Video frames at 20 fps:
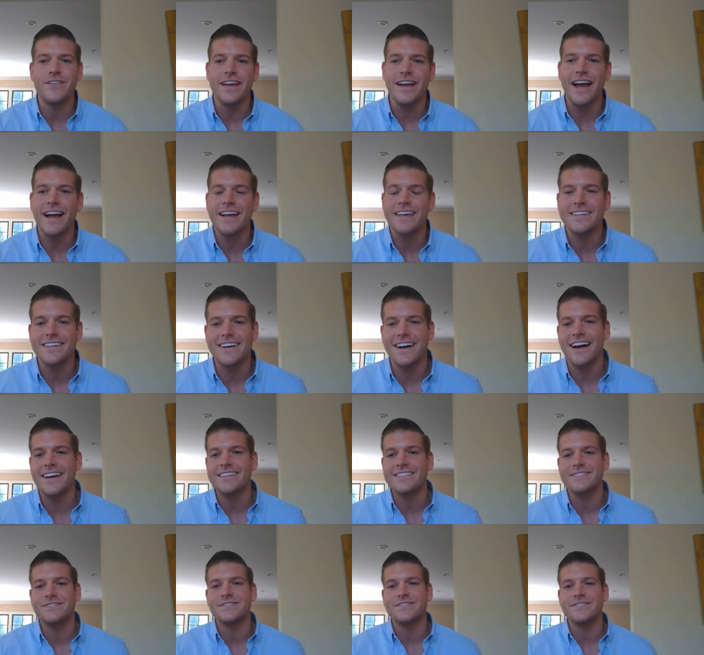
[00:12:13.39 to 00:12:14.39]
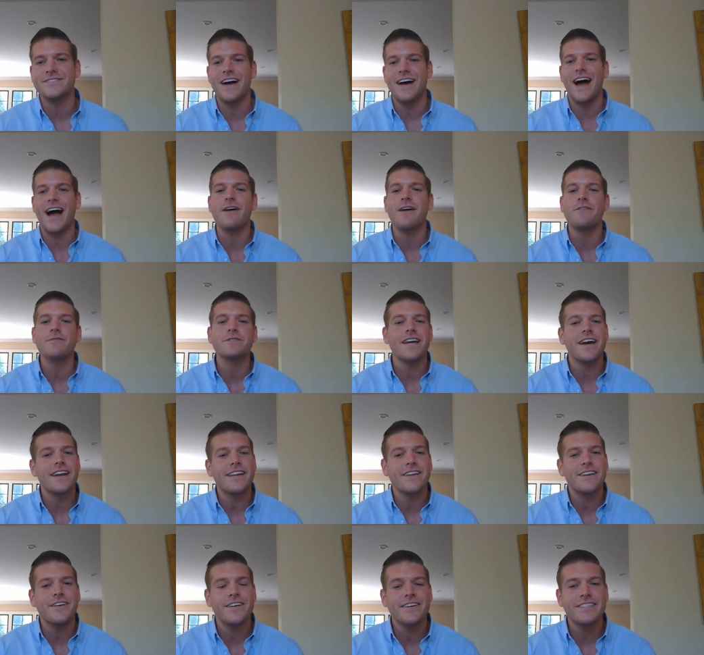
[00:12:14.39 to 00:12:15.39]
Like I I I was kind
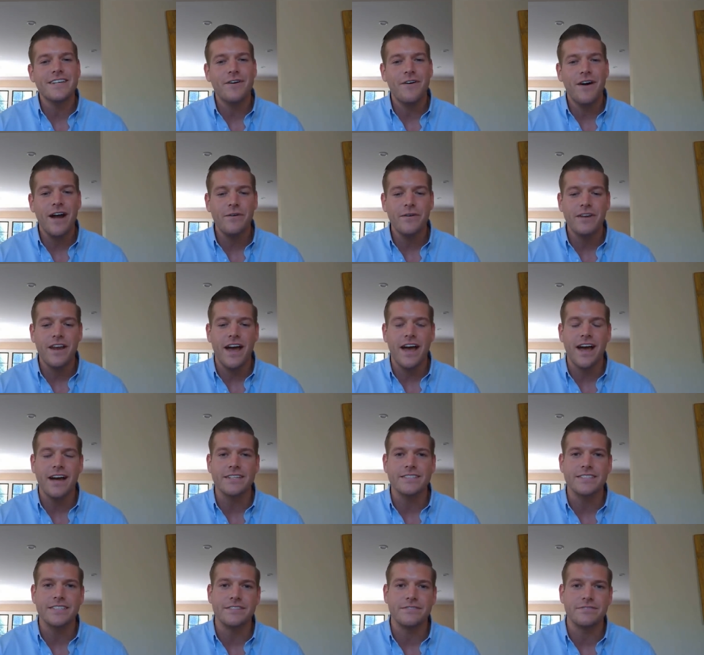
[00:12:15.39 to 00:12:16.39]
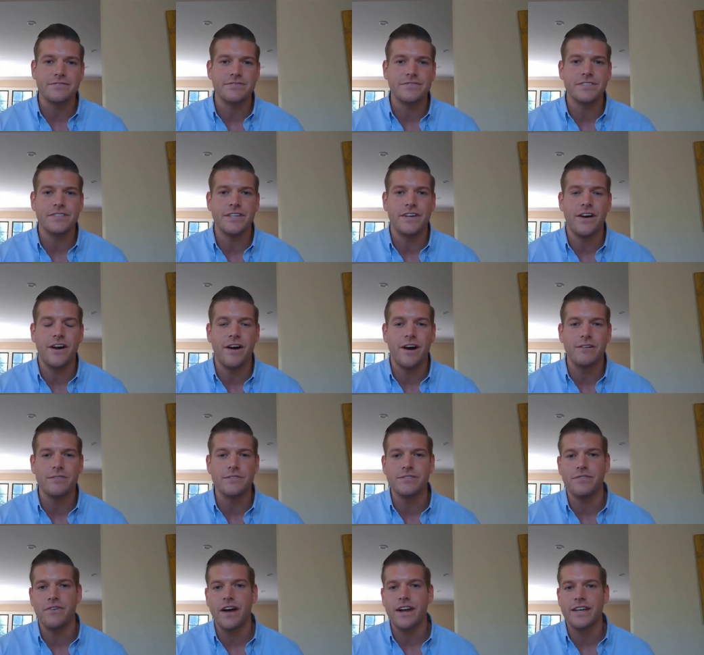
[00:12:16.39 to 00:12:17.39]
of curious how I would act if, you know, I
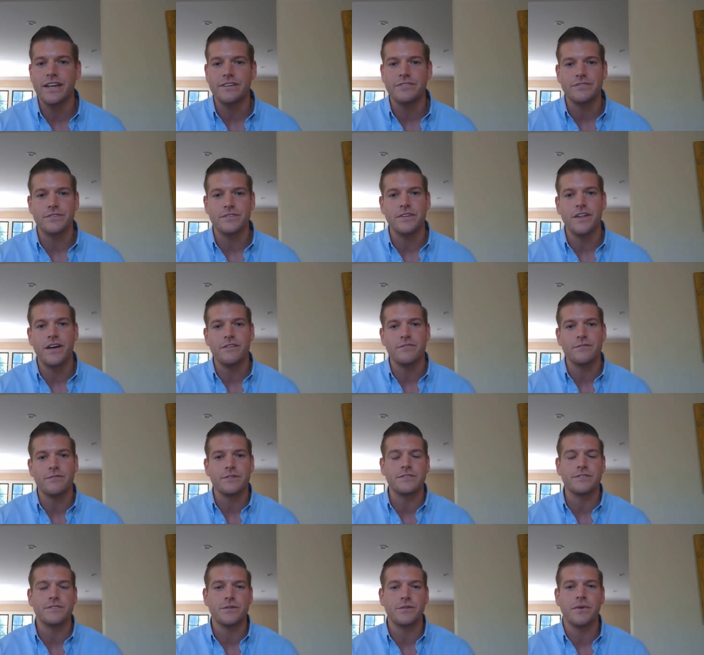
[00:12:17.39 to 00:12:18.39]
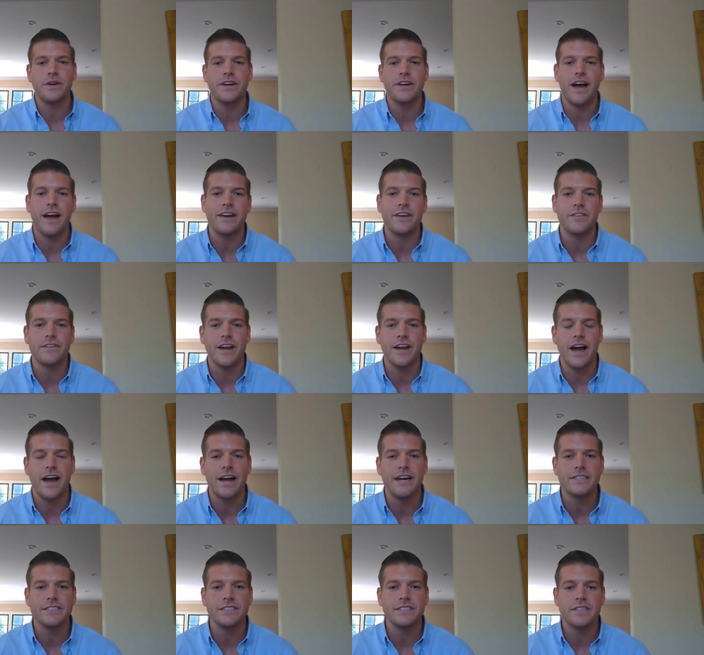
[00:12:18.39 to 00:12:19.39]
was fighting for love with twenty-nine other
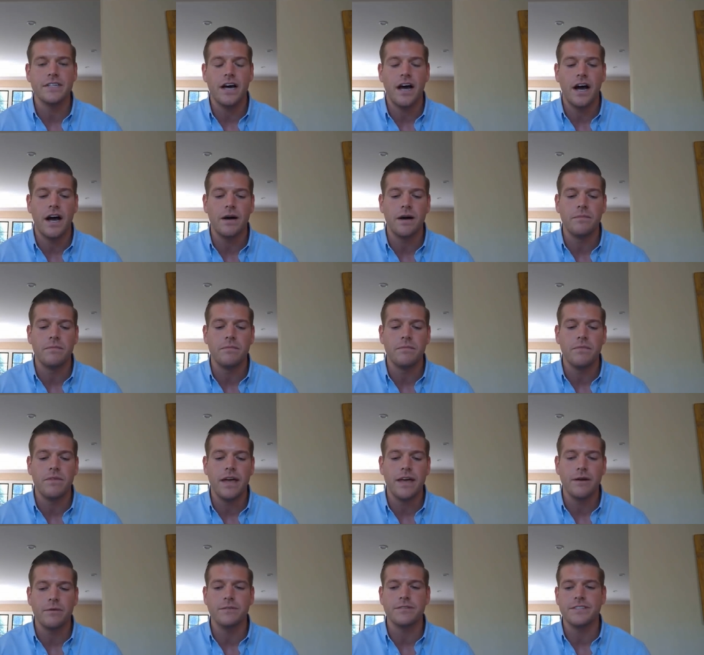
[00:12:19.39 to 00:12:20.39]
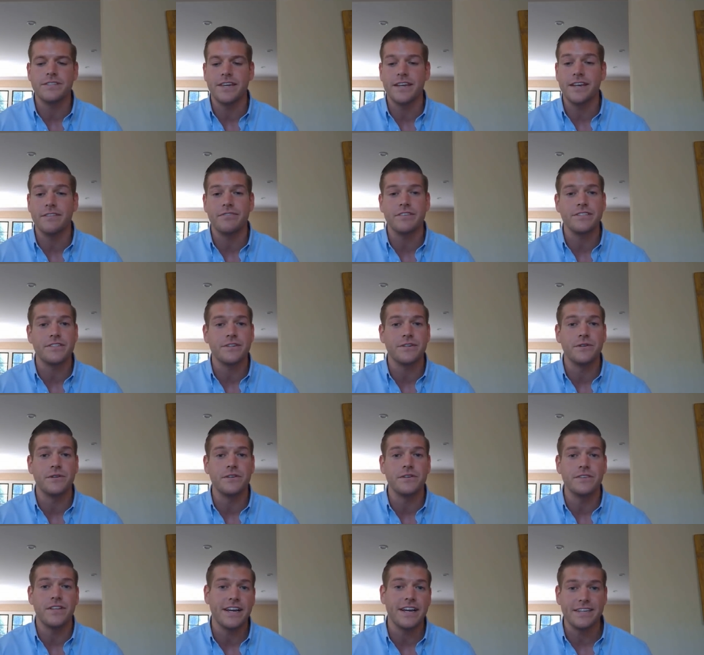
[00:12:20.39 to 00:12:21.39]
guys, um, and it was getting
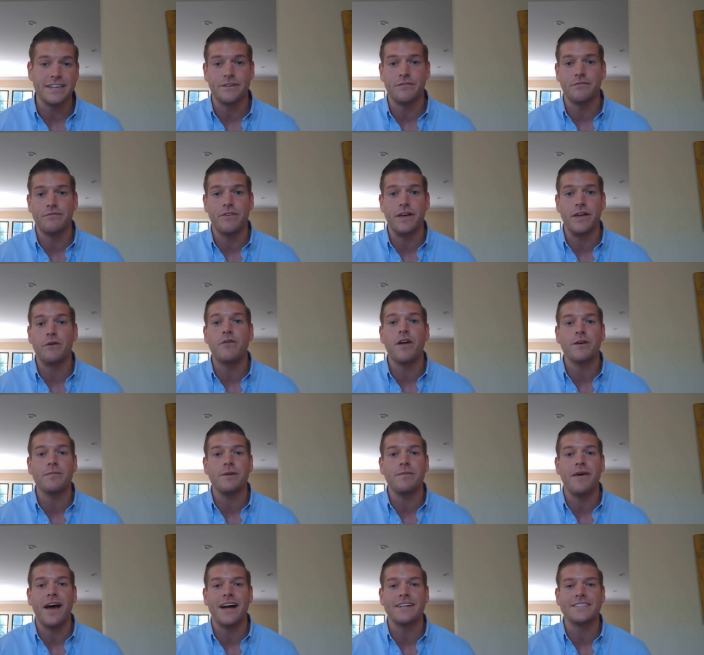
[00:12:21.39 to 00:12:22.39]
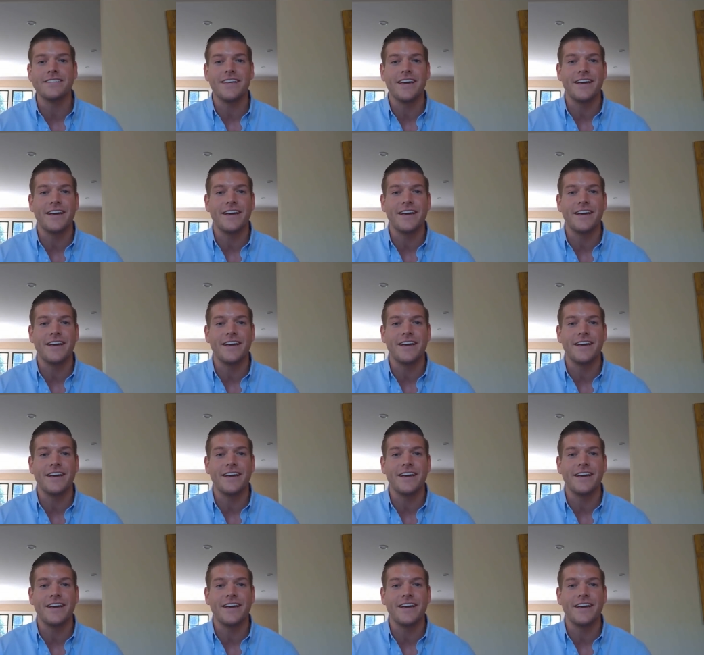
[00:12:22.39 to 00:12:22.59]
physical, like you know, in a rugby match.